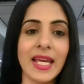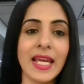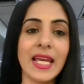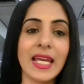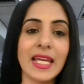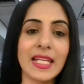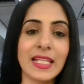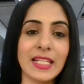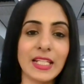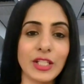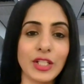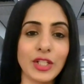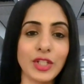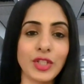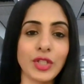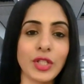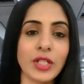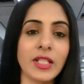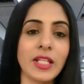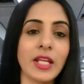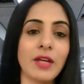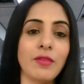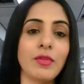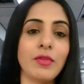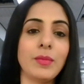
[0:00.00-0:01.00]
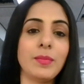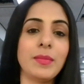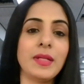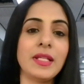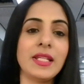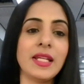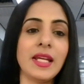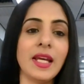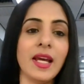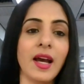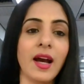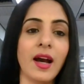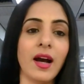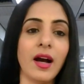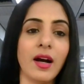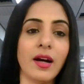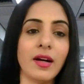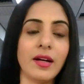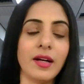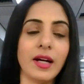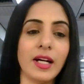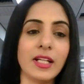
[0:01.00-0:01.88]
In addition, there will be uh,